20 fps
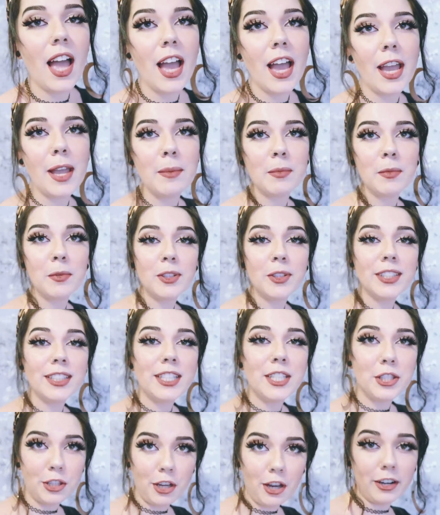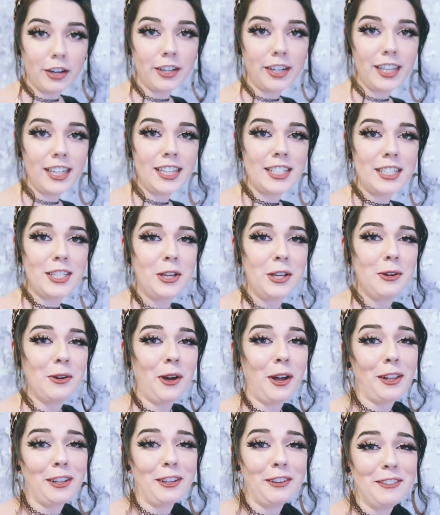I'm really sorry to
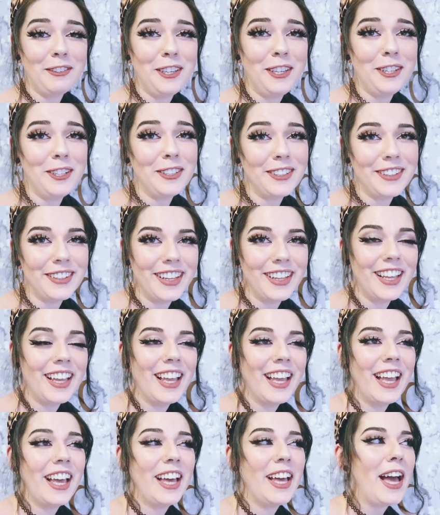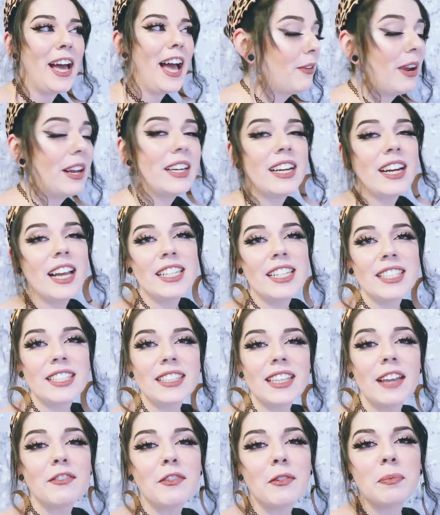all of you. Granted, I
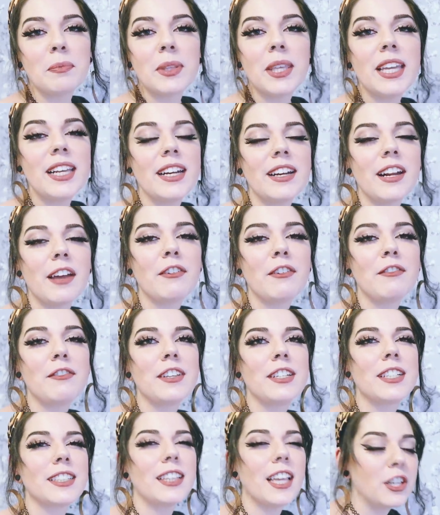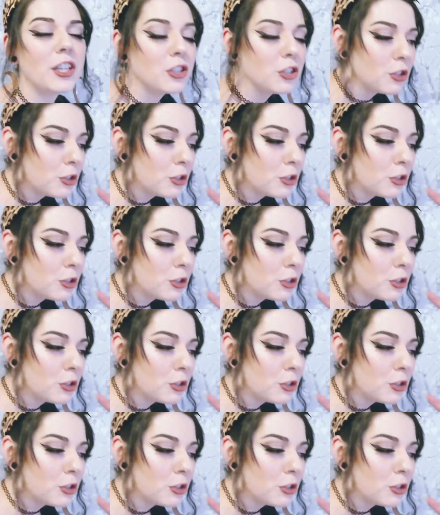still haven't played enough of it to like